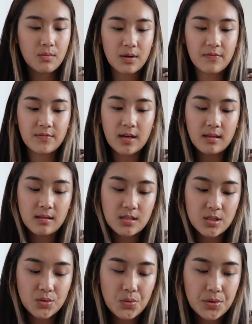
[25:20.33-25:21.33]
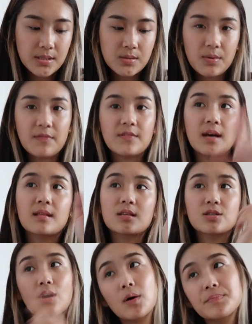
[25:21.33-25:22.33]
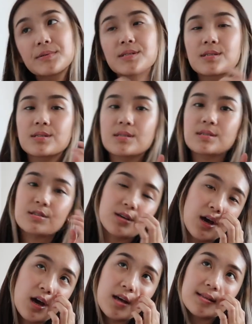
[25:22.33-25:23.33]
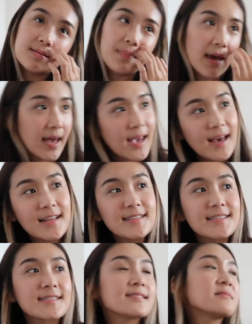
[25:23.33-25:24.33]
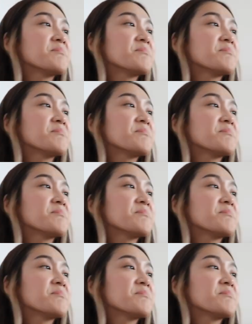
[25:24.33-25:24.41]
We've done the shorts, we've done the tops, skirts, pants,